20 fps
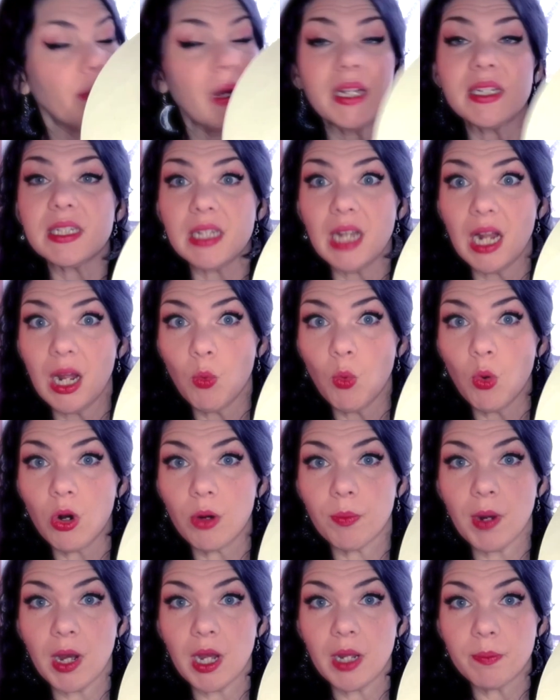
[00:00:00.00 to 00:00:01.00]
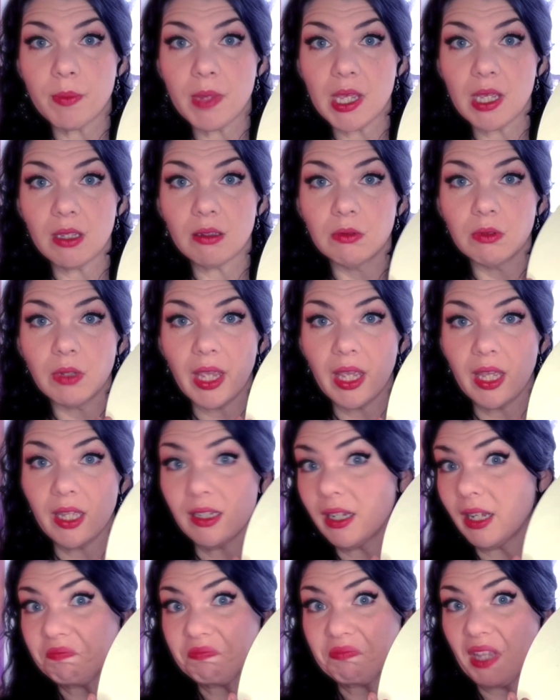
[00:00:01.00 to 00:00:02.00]
did not warp on me, and
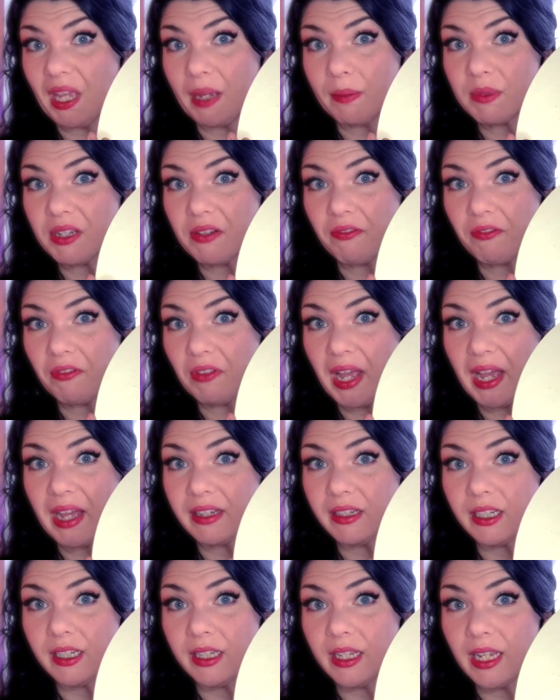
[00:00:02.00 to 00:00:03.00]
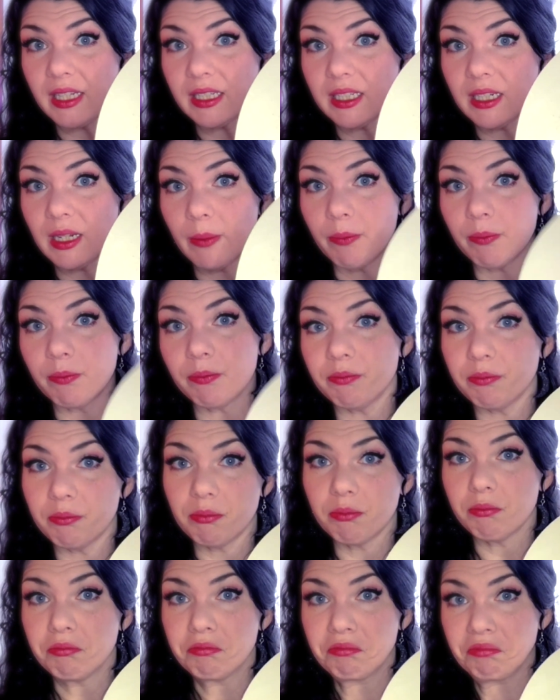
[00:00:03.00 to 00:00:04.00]
I kept it flat, and it ended up
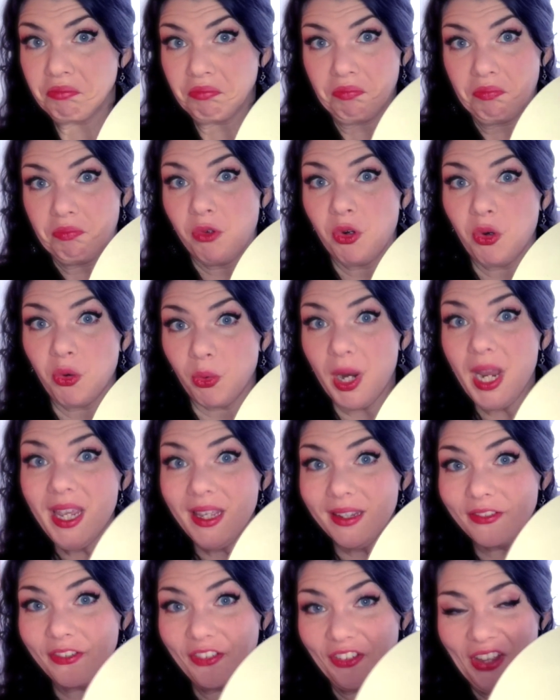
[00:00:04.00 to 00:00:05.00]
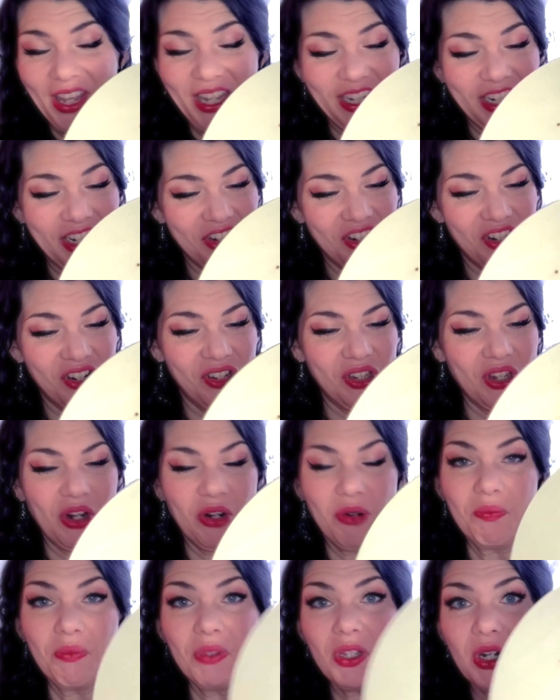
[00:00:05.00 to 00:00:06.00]
great and finished.
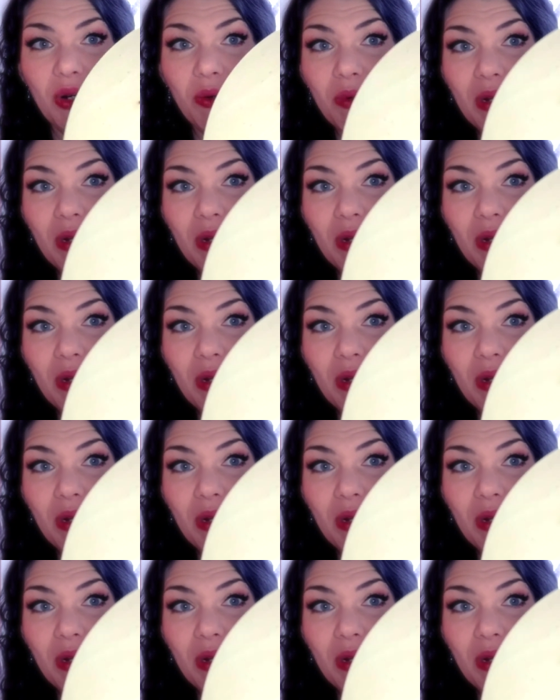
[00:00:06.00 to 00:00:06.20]
So, you know,